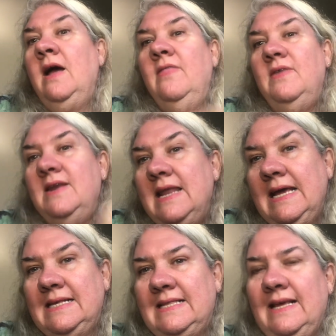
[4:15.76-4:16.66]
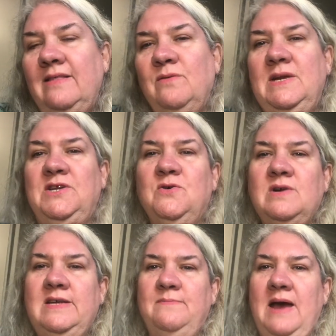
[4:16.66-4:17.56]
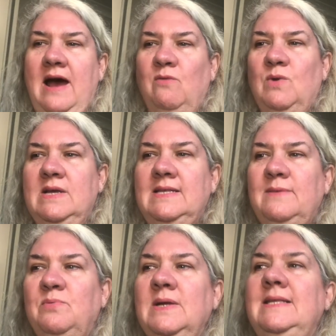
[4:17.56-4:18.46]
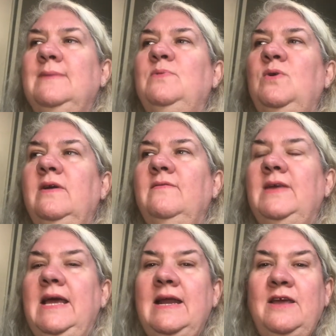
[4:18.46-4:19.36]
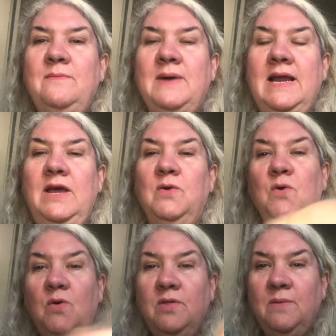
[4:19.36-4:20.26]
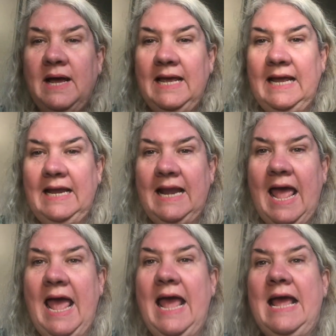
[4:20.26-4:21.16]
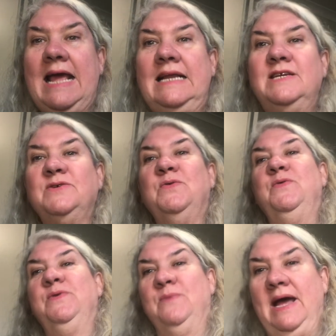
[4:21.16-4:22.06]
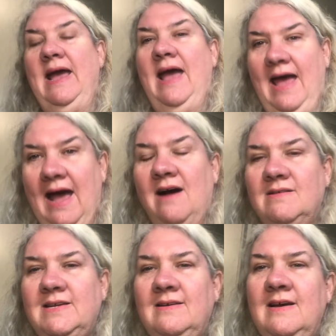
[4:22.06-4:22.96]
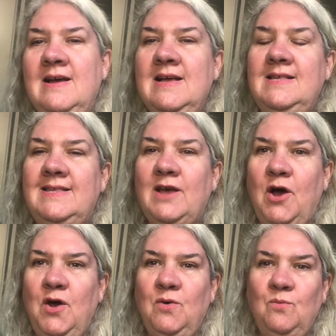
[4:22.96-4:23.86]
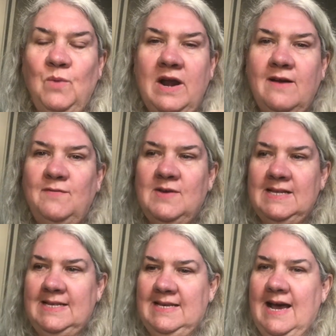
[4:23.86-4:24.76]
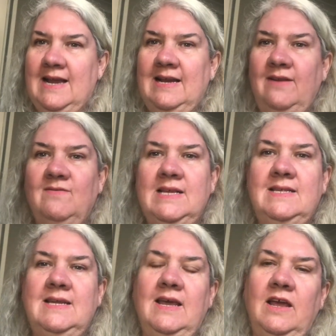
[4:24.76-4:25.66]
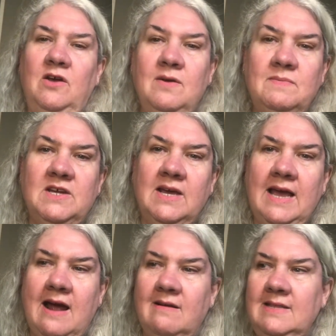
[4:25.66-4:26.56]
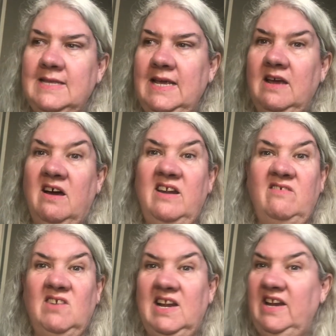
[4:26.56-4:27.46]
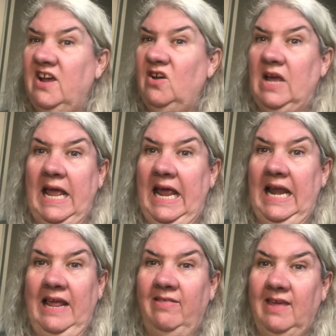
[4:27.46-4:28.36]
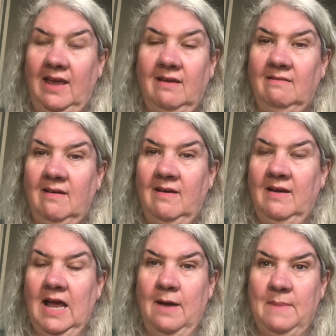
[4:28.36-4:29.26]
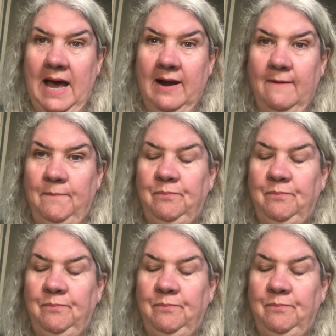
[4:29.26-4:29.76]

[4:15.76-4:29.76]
The next thing that we talked about was the principle of getting your money all the way in and all the way out. So when I first started investing in cryptocurrency, I didn't really know anything about it.